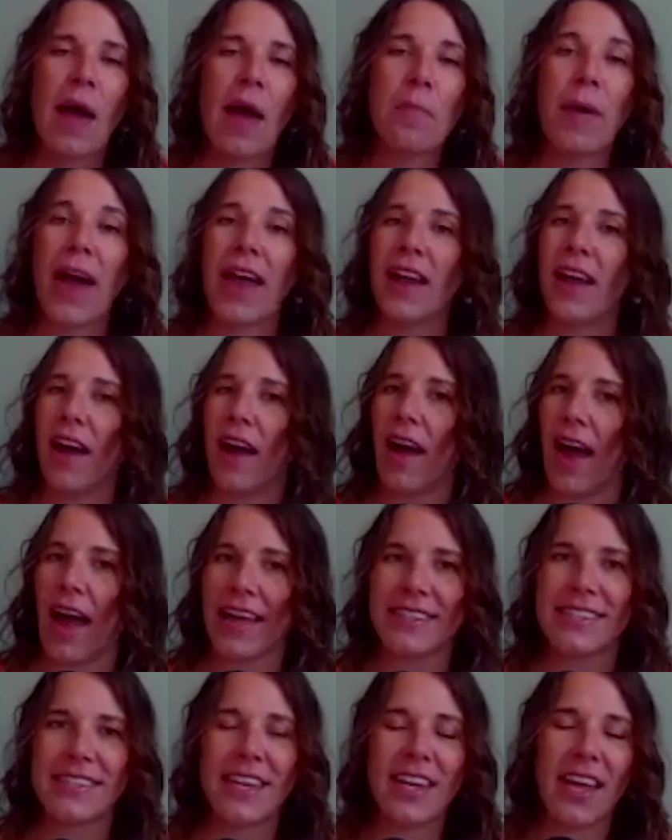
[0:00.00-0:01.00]
But
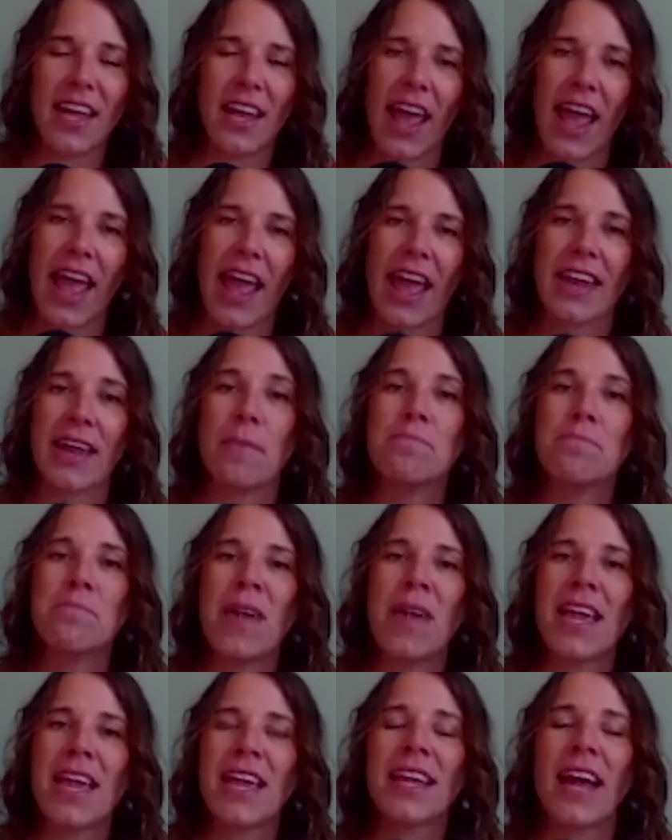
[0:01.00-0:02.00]
I did it, and it
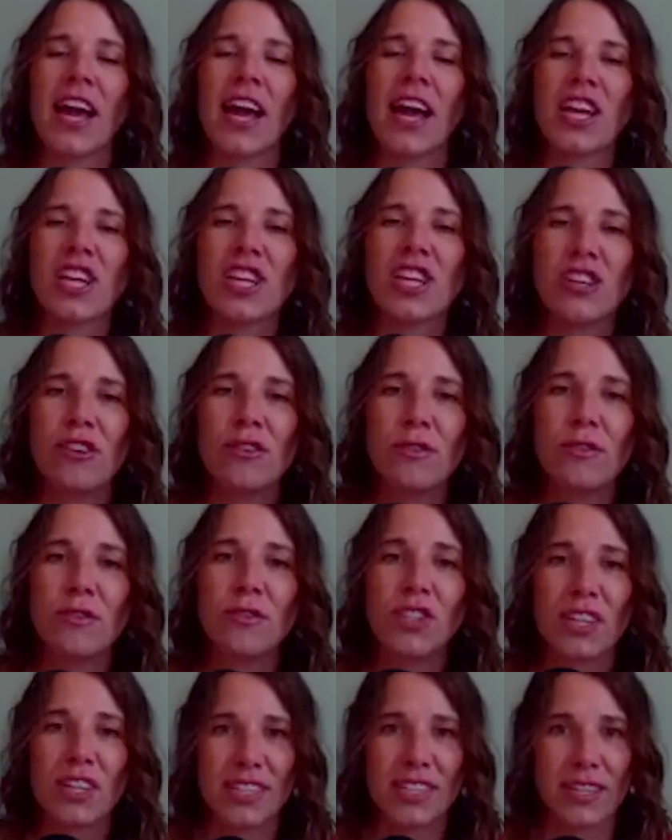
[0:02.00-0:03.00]
made a
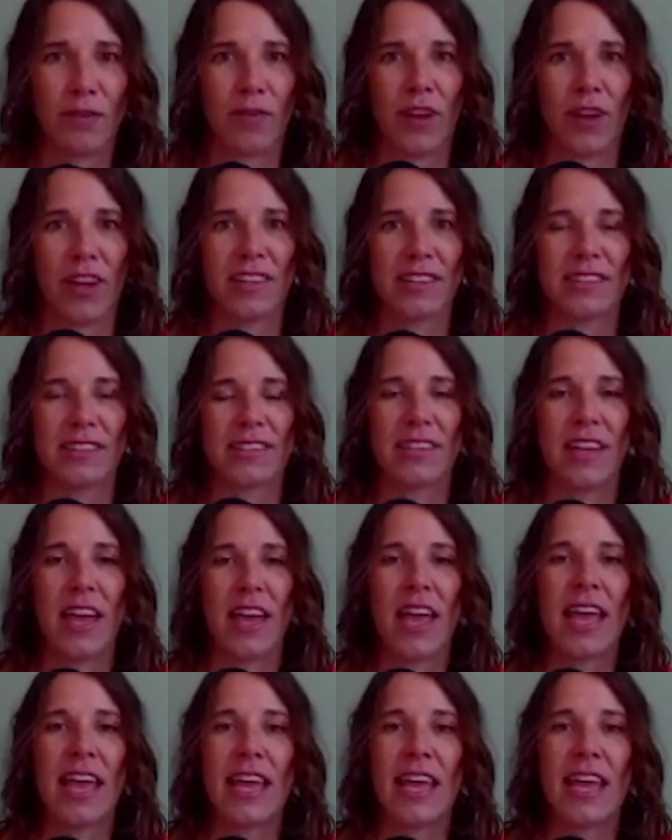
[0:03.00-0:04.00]
huge difference
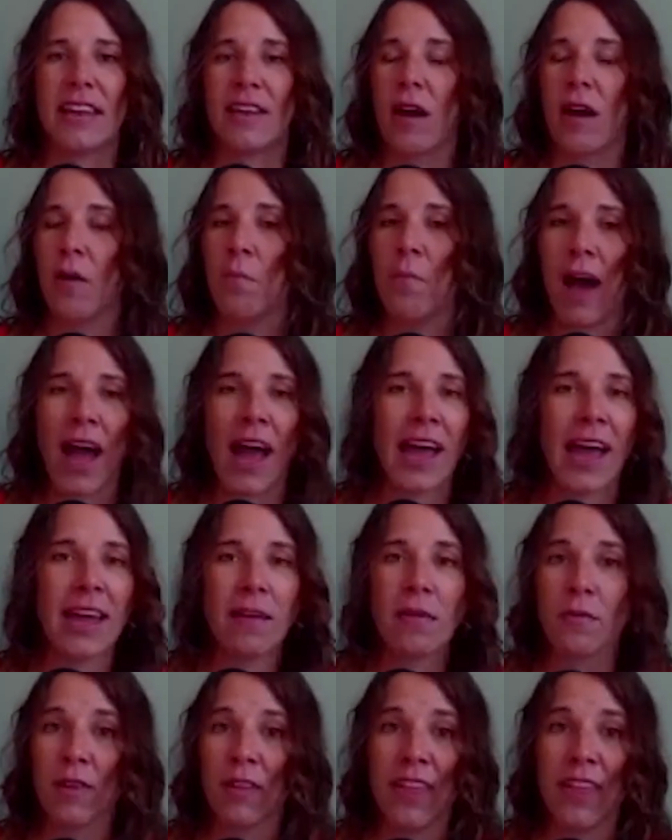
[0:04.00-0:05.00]
in
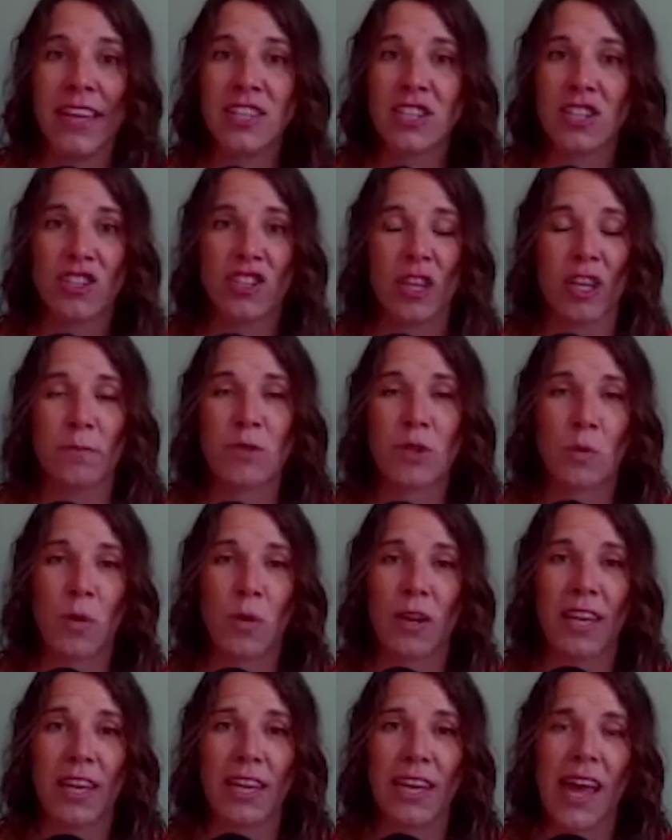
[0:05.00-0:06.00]
my relationship to
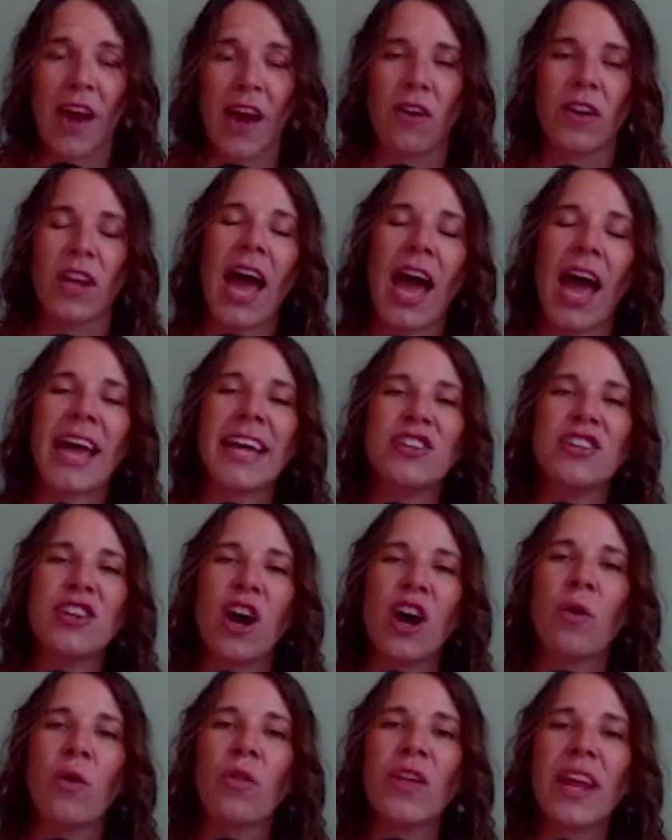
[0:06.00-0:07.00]
working out. I
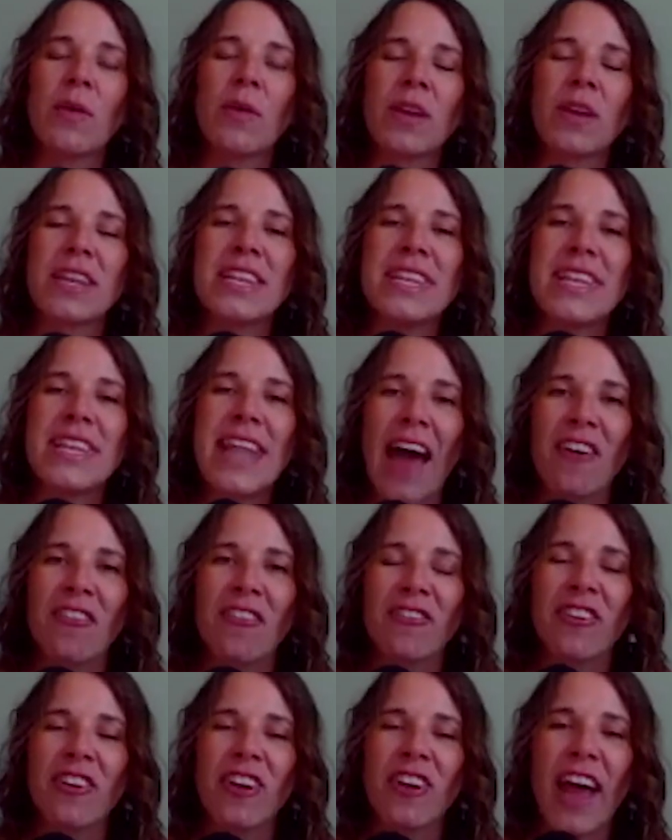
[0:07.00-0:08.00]
know that I would
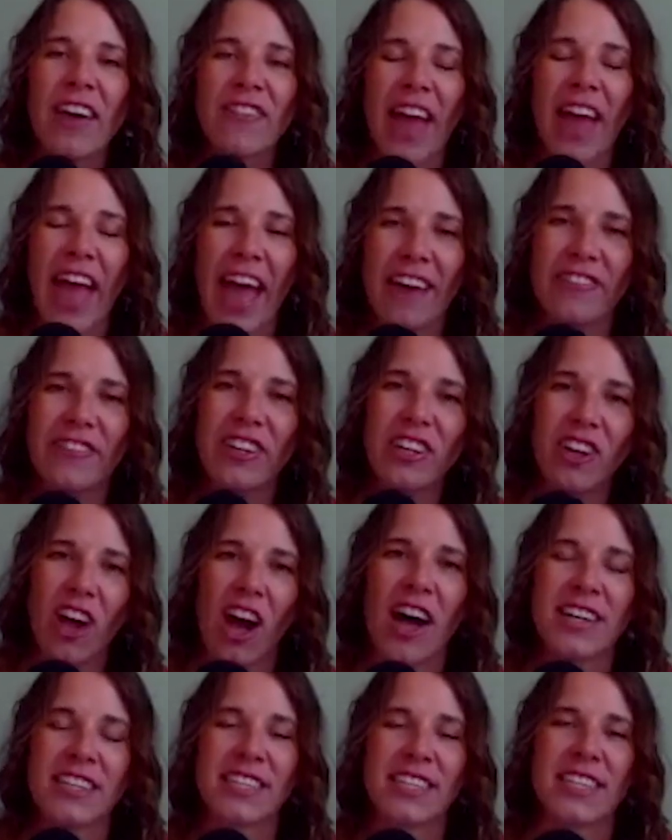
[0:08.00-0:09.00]
never have ever
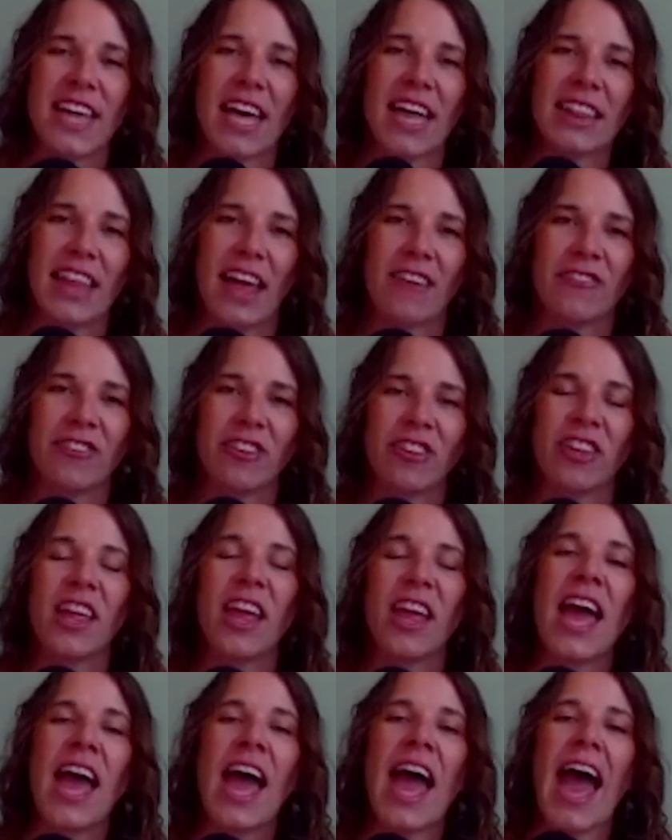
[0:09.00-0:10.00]
gotten to that level
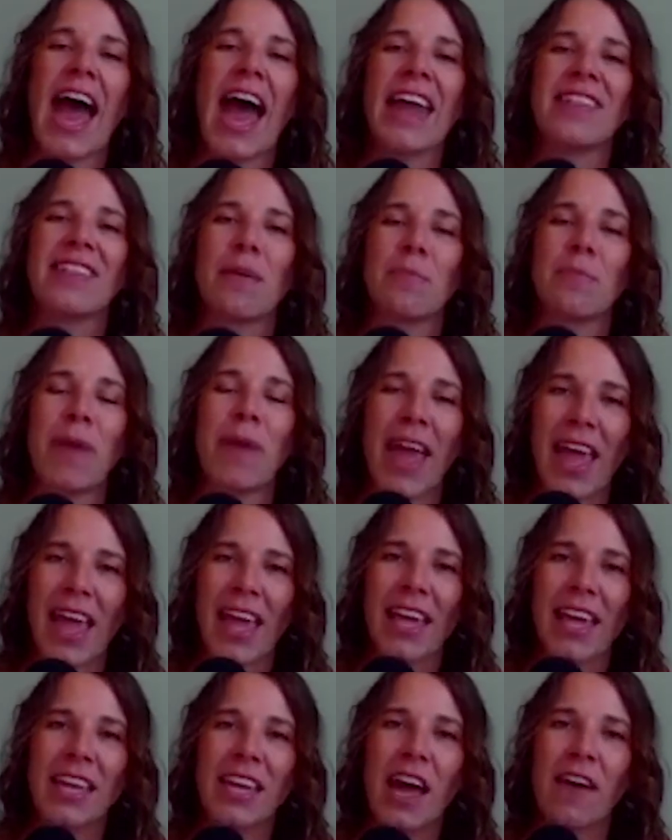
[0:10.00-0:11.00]
had the
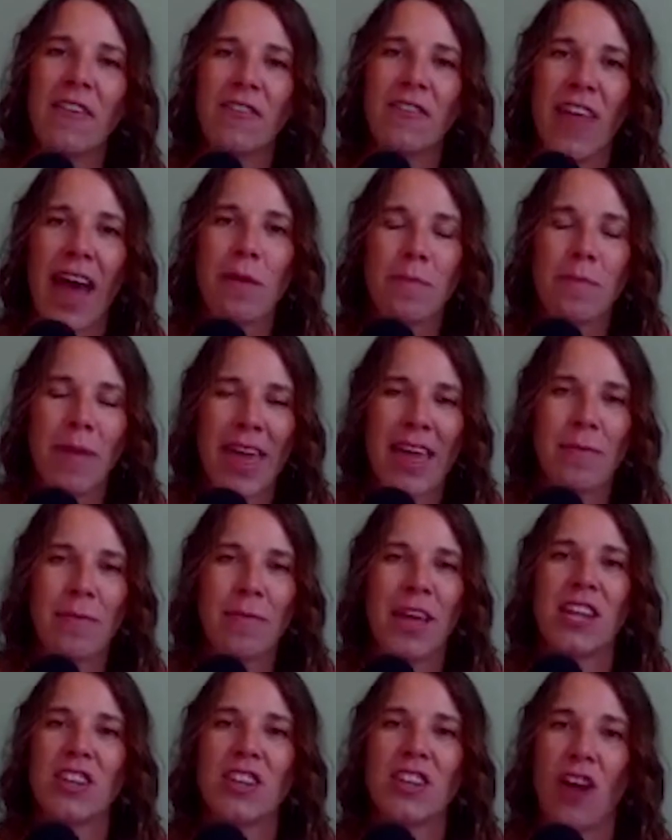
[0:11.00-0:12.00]
pain of that
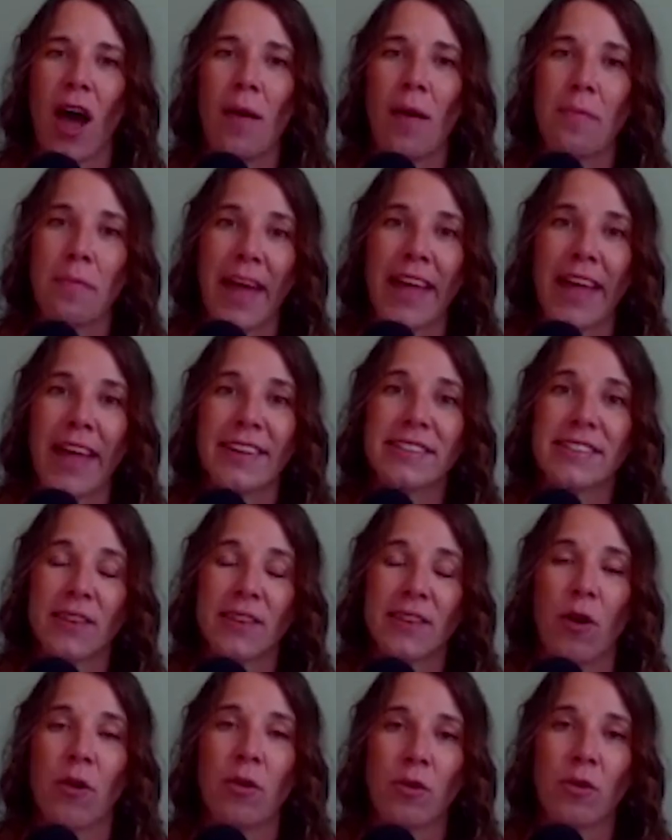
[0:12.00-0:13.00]
payment not been
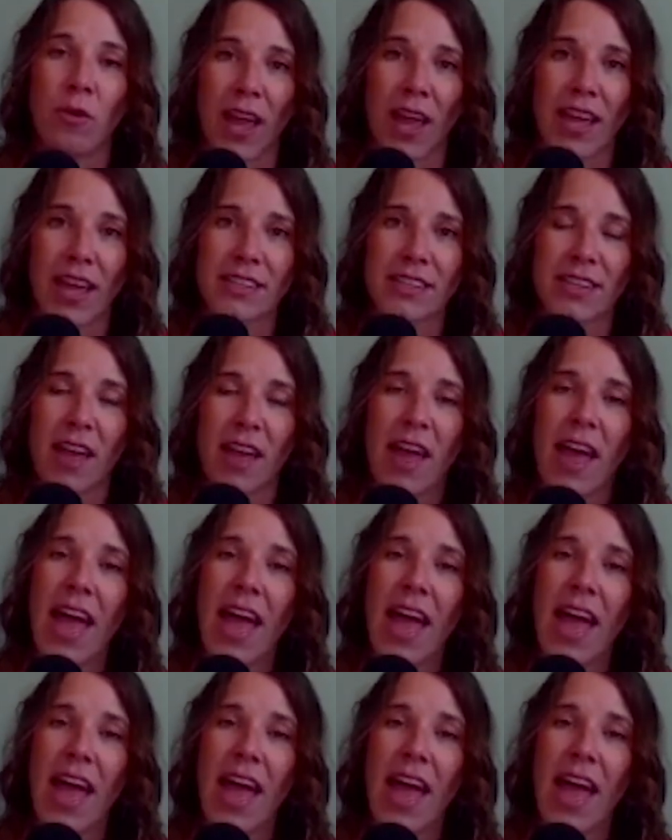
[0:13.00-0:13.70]
so great.